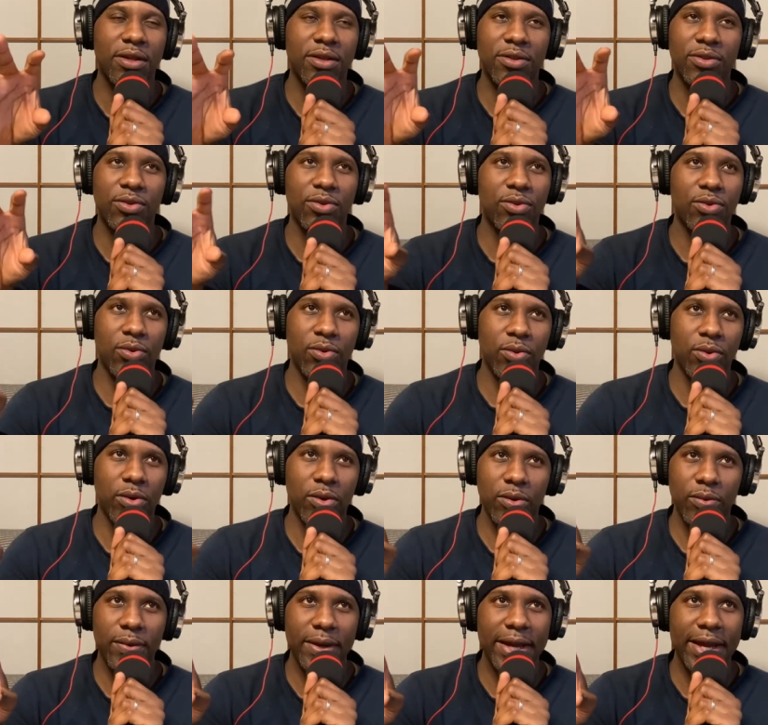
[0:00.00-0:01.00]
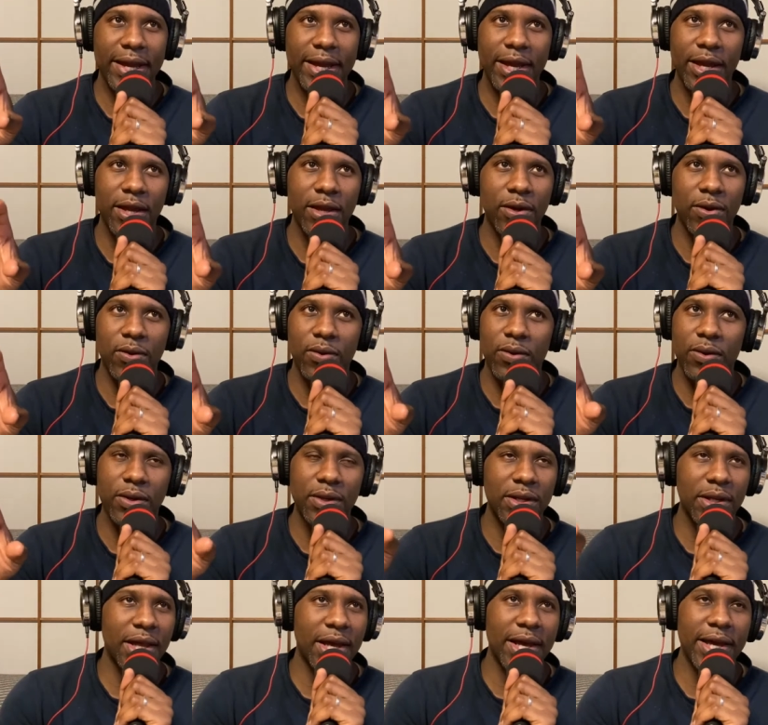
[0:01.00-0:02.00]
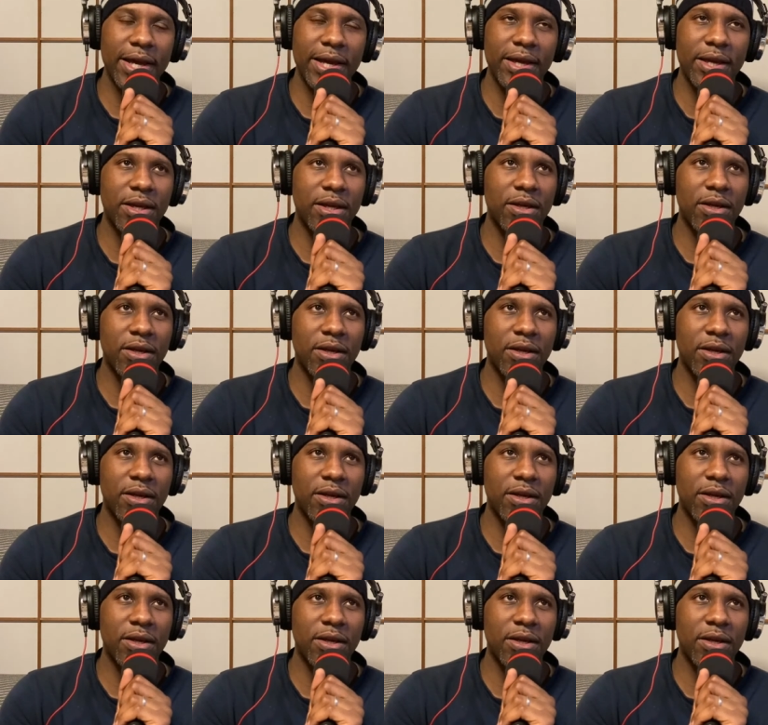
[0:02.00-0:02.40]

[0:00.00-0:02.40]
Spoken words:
Norway, or, like,